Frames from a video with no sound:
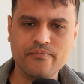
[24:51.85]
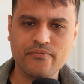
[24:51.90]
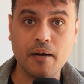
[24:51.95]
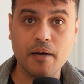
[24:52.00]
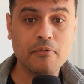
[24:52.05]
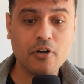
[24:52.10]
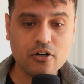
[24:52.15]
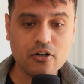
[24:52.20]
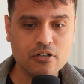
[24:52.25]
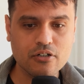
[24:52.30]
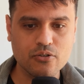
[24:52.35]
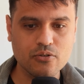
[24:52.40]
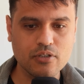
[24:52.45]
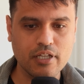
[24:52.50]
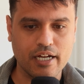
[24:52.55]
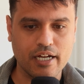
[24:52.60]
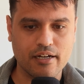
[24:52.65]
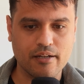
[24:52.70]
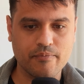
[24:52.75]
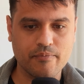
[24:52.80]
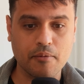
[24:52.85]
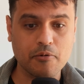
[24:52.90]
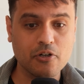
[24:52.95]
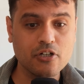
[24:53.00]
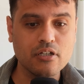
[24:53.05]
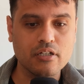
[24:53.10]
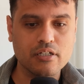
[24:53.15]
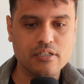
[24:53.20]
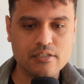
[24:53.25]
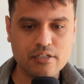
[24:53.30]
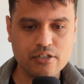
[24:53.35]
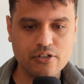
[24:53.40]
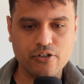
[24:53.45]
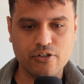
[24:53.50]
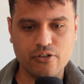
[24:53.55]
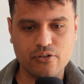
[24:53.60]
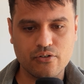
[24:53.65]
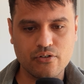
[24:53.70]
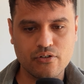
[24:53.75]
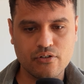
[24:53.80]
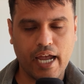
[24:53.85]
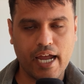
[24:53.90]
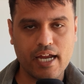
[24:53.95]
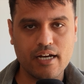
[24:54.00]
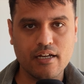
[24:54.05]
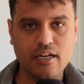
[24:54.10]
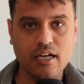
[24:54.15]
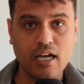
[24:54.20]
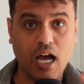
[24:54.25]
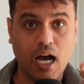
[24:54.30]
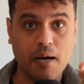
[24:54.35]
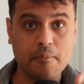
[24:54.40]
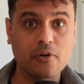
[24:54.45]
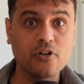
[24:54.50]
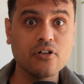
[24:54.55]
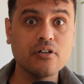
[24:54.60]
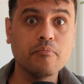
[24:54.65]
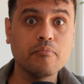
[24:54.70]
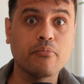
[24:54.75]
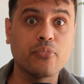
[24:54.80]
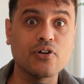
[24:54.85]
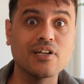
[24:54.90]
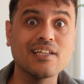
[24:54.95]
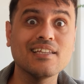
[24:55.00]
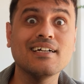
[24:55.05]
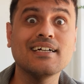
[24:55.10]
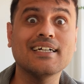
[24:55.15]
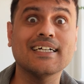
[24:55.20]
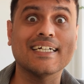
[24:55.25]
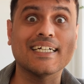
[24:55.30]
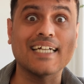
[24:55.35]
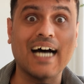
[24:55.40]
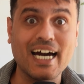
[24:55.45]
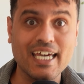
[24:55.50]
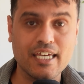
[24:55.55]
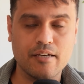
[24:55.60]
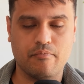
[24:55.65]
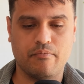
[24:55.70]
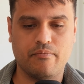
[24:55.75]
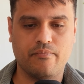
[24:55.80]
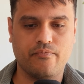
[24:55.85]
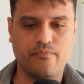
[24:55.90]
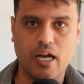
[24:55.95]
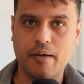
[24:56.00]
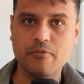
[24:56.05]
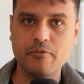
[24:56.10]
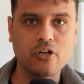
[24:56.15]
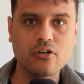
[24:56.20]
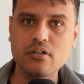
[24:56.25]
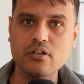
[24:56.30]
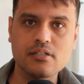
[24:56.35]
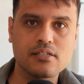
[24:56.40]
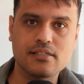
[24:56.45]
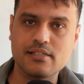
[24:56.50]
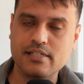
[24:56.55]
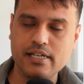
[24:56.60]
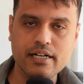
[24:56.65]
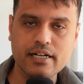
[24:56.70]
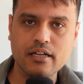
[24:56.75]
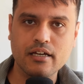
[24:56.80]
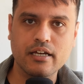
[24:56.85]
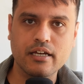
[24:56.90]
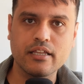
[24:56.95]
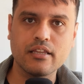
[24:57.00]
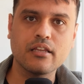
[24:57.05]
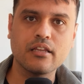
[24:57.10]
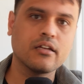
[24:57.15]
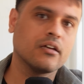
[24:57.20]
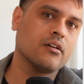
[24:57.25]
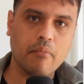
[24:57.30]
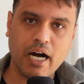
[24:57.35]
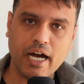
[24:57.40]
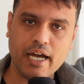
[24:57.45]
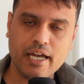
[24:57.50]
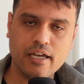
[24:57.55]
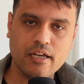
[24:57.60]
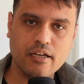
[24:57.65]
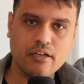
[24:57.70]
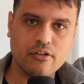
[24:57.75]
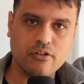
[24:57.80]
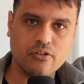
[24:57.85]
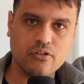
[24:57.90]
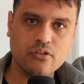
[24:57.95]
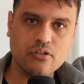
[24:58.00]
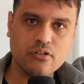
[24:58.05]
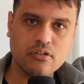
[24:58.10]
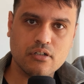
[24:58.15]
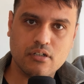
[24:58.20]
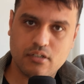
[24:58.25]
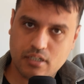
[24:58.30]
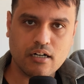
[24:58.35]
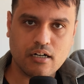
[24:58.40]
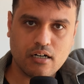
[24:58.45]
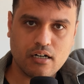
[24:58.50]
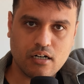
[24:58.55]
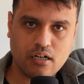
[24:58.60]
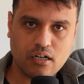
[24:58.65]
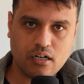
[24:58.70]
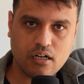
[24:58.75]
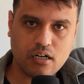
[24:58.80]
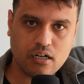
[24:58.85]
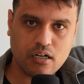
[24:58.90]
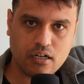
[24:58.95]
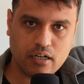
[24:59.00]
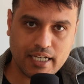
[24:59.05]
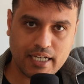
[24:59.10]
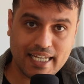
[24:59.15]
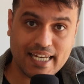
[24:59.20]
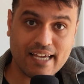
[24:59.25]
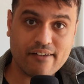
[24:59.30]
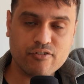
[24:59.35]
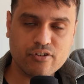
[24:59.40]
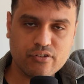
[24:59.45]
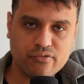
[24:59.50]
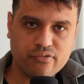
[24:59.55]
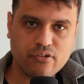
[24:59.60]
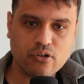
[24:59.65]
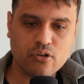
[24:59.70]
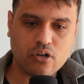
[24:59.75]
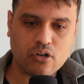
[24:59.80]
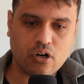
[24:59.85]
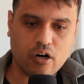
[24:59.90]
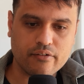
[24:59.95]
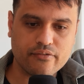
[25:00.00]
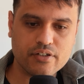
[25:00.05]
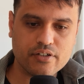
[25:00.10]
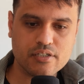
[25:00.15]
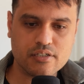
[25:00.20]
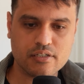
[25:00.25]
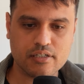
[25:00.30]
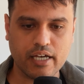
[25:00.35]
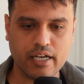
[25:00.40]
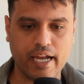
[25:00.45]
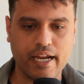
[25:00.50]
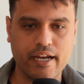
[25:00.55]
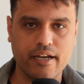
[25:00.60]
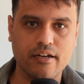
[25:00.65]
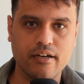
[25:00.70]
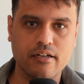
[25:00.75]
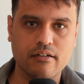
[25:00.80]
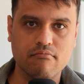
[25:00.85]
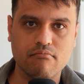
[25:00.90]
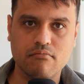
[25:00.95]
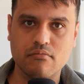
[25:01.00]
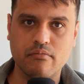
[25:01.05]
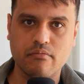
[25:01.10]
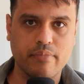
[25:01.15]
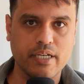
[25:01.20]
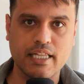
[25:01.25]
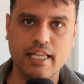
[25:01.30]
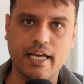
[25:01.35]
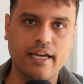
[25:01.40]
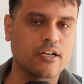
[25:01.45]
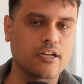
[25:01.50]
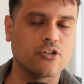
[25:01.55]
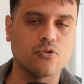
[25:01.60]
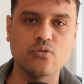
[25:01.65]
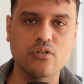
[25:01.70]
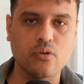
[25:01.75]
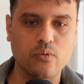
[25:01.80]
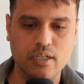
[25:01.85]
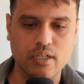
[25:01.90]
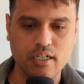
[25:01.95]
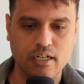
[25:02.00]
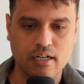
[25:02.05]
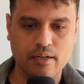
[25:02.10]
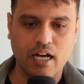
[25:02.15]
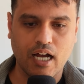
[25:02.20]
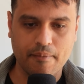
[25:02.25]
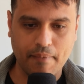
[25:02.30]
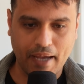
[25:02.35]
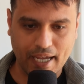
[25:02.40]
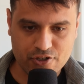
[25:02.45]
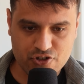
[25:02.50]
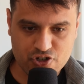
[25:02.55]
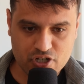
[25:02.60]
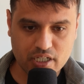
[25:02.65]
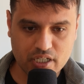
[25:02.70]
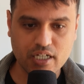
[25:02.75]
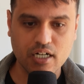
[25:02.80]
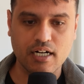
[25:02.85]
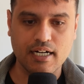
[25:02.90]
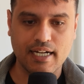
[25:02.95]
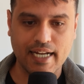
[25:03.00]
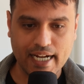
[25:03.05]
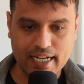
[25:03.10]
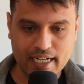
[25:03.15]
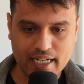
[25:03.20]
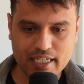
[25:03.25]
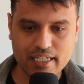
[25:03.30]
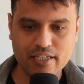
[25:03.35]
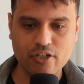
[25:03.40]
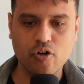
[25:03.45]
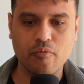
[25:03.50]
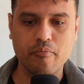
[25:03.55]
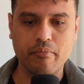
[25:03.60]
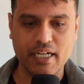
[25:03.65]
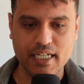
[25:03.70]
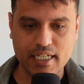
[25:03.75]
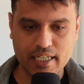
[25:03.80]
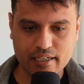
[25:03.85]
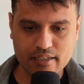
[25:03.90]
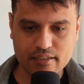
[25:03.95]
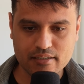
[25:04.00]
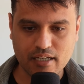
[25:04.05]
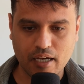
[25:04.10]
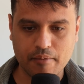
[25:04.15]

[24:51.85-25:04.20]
I'm not going to do that. I'm going to listen to you, and I'm going to put in the time. I'm not going to sit in my, 11th floor office and be like, do the work. I'm actually attending your meetings.